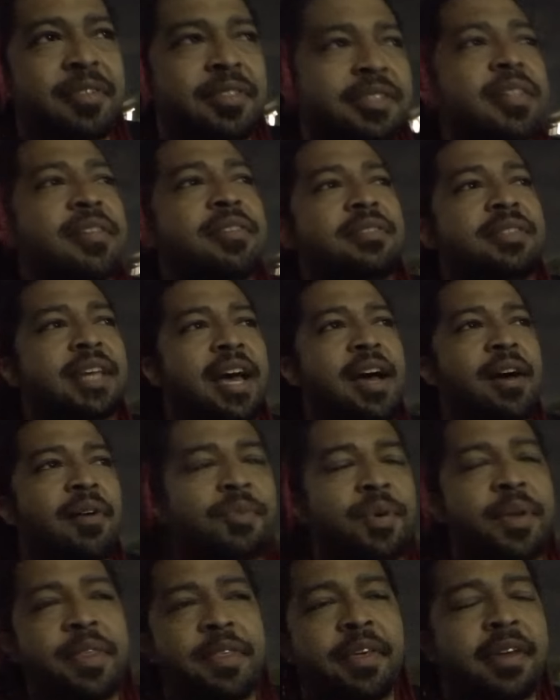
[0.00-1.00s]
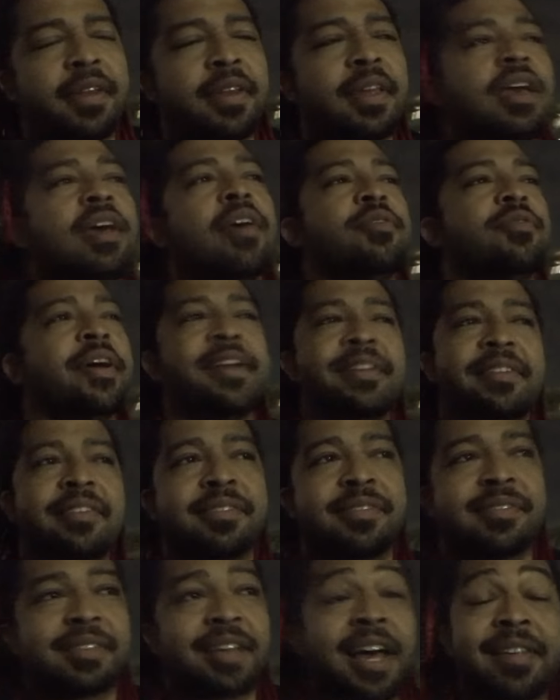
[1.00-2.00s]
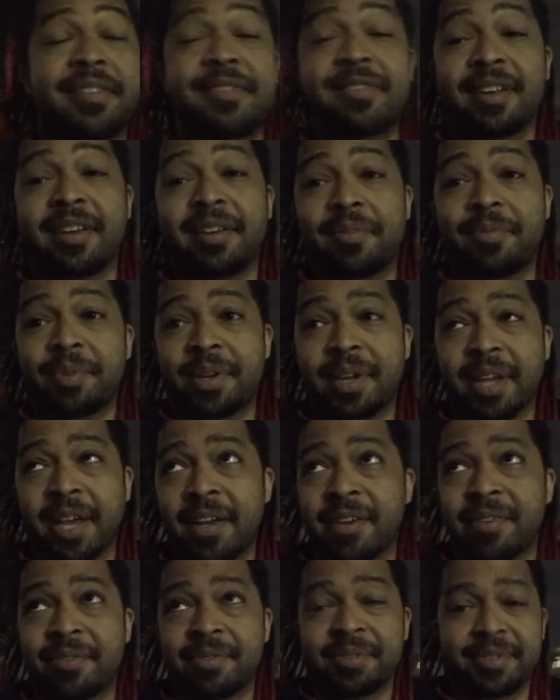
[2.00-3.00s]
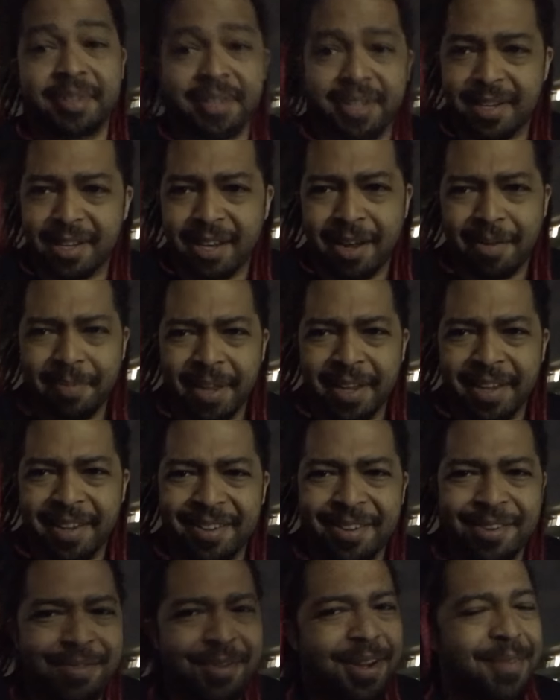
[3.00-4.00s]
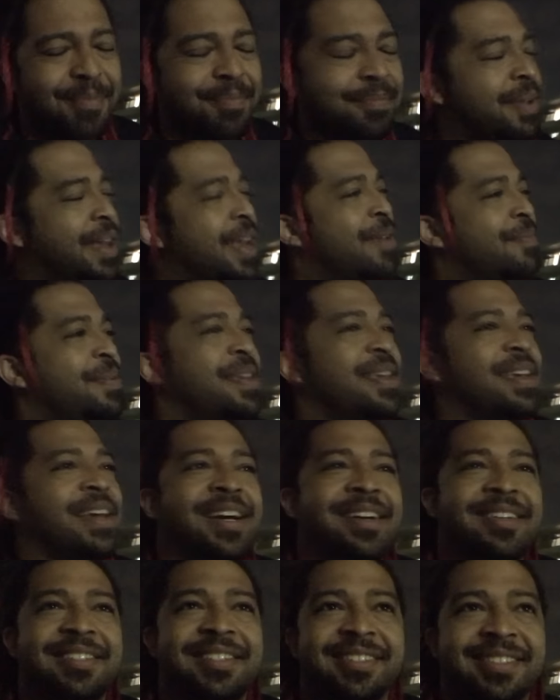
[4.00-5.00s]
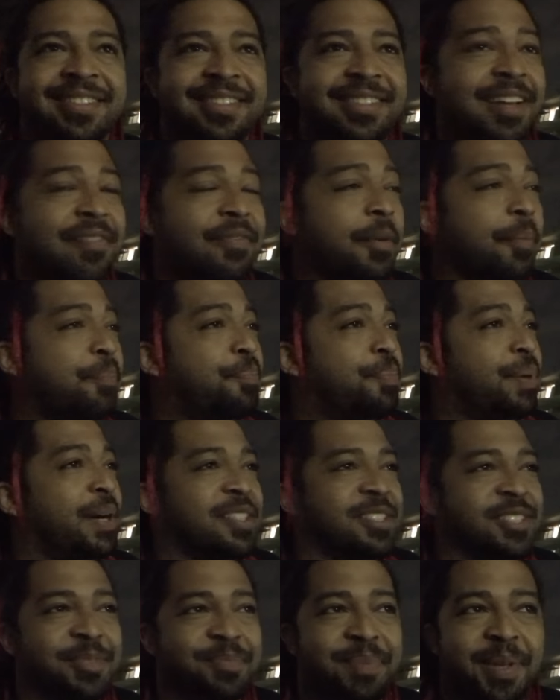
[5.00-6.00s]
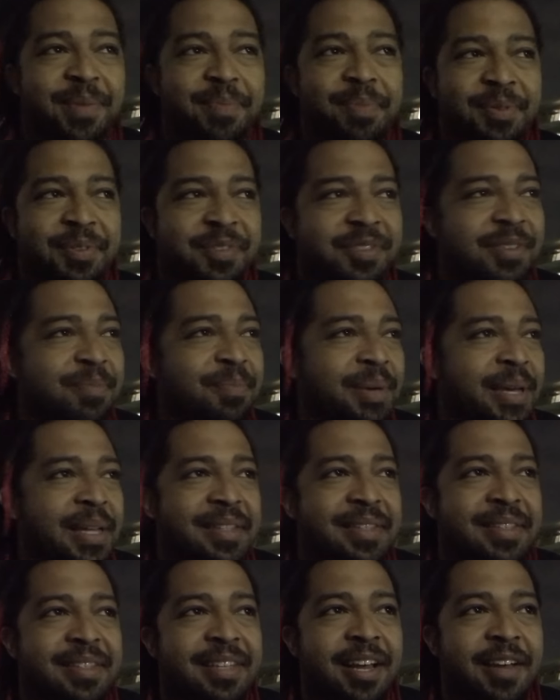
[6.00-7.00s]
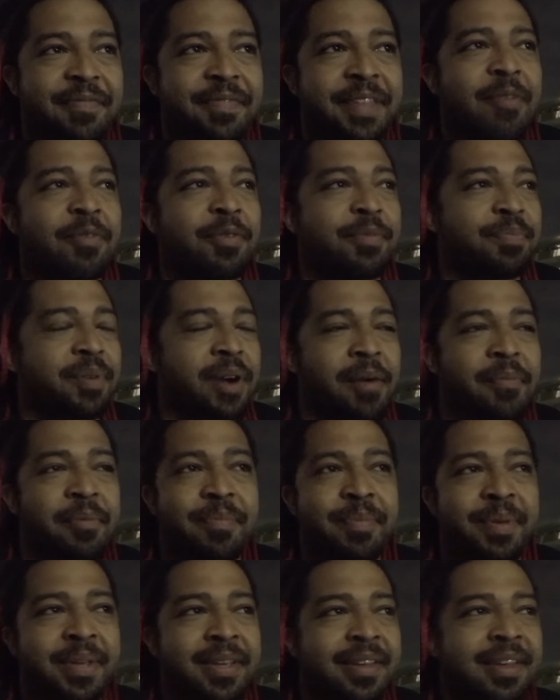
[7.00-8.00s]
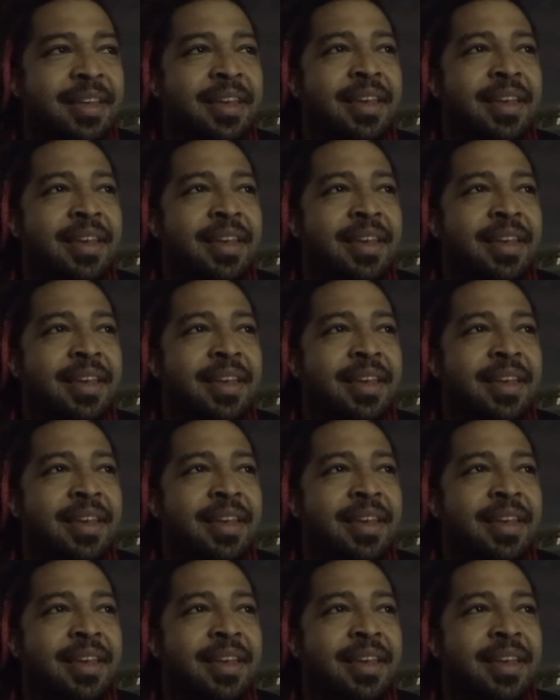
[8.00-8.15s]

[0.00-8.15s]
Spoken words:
she's down with it. So I saw what Andrew sent, and I'm like, you know what? Maybe I should just have a bunch of people submit stuff. That would probably be